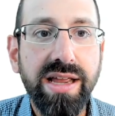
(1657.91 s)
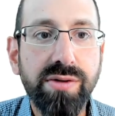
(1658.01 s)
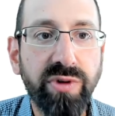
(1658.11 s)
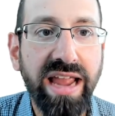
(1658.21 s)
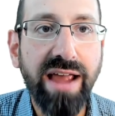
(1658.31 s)

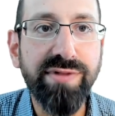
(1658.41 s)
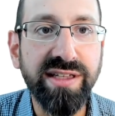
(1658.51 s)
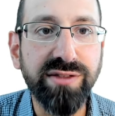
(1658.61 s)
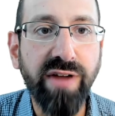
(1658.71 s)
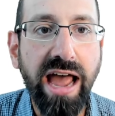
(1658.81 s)
We have
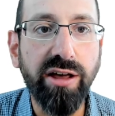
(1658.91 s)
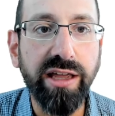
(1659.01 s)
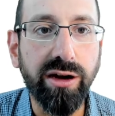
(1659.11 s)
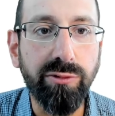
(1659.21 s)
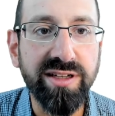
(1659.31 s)
this val
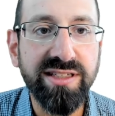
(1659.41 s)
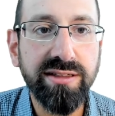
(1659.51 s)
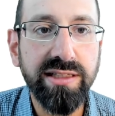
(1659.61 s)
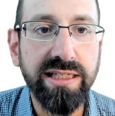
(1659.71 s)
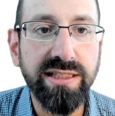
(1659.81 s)
here. We still
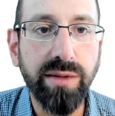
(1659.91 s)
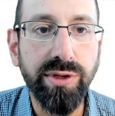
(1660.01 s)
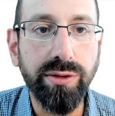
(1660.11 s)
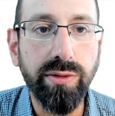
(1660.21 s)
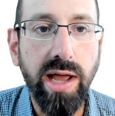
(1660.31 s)
need
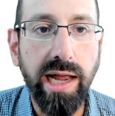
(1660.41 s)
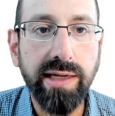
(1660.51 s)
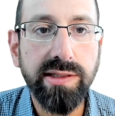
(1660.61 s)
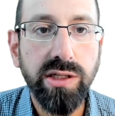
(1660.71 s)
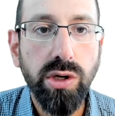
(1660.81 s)
w,
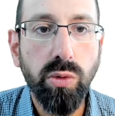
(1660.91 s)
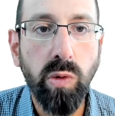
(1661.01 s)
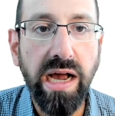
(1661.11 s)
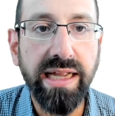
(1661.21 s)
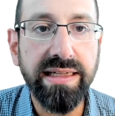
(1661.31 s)
x,
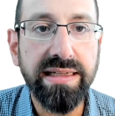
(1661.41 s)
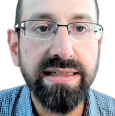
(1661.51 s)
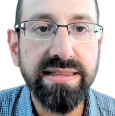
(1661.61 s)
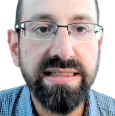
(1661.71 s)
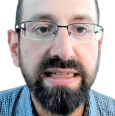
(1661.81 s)
y,
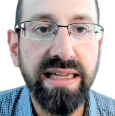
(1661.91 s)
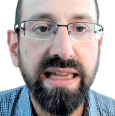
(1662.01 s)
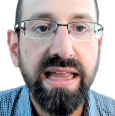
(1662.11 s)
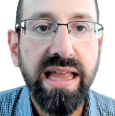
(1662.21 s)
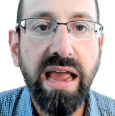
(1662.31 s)
z.
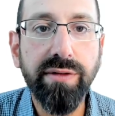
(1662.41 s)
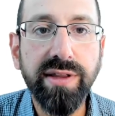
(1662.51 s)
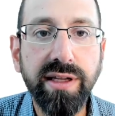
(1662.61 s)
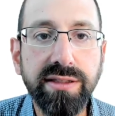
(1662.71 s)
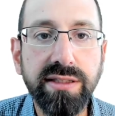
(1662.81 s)

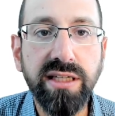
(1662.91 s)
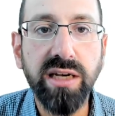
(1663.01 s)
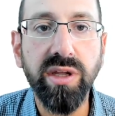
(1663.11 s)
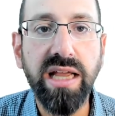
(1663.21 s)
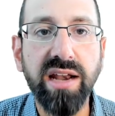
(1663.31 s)
Everything is just going
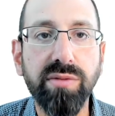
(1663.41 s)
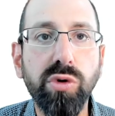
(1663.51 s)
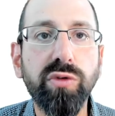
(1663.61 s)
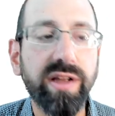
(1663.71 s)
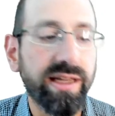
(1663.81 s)
to be kind of
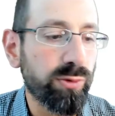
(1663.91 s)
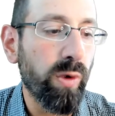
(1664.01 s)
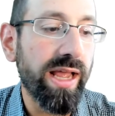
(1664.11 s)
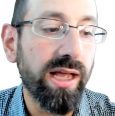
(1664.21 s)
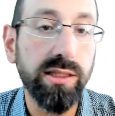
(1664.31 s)
moving its
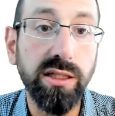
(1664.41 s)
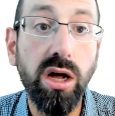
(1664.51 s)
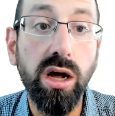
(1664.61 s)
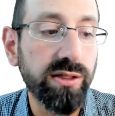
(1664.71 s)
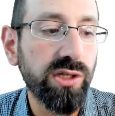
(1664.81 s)
way
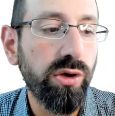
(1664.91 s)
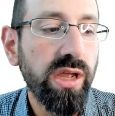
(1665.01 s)
along. So,